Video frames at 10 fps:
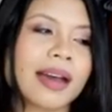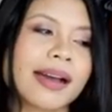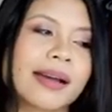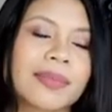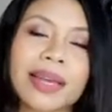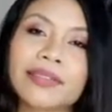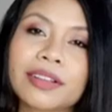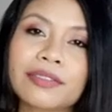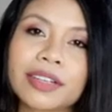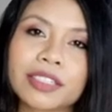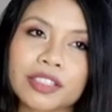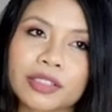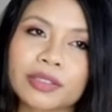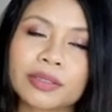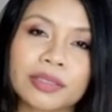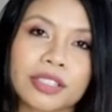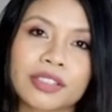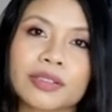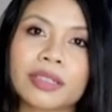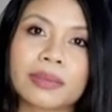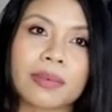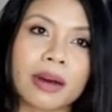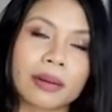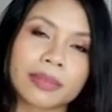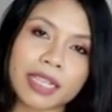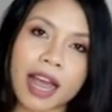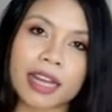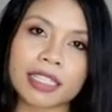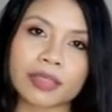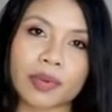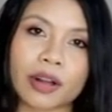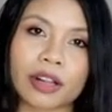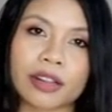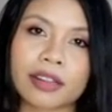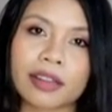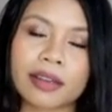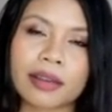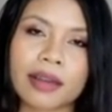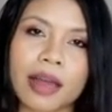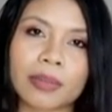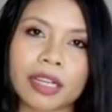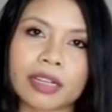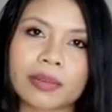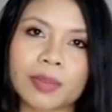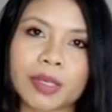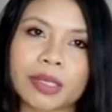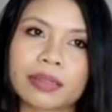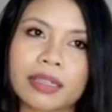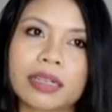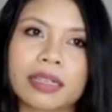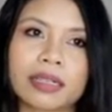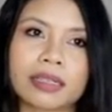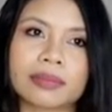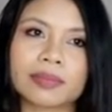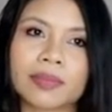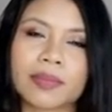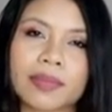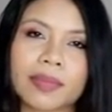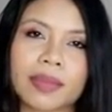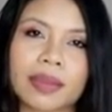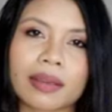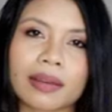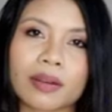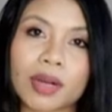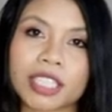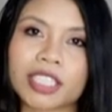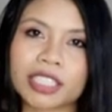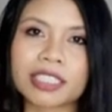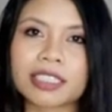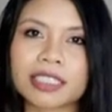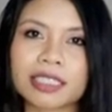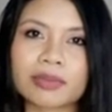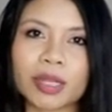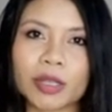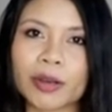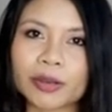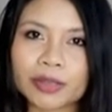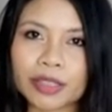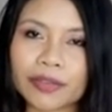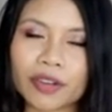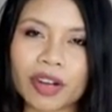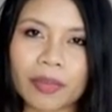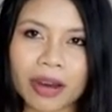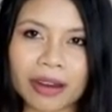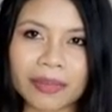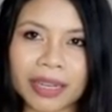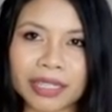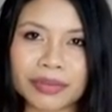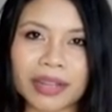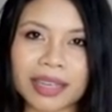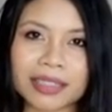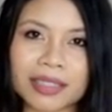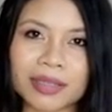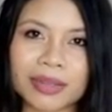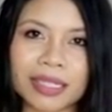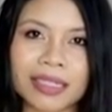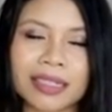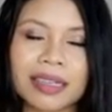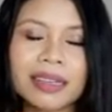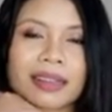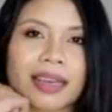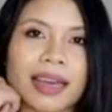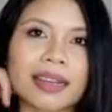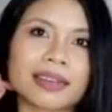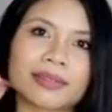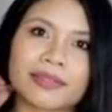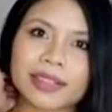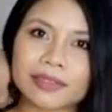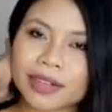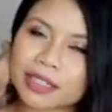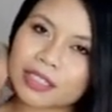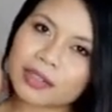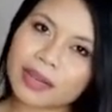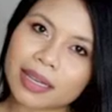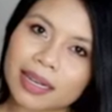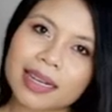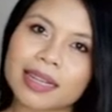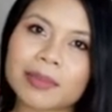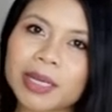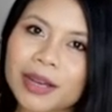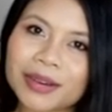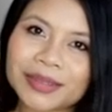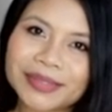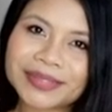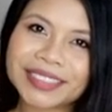Yeah, feel free to do the mom tag as well. I'm gonna put the questions below. So if you're a mom and you would like to do it, then feel free to do it and let me know.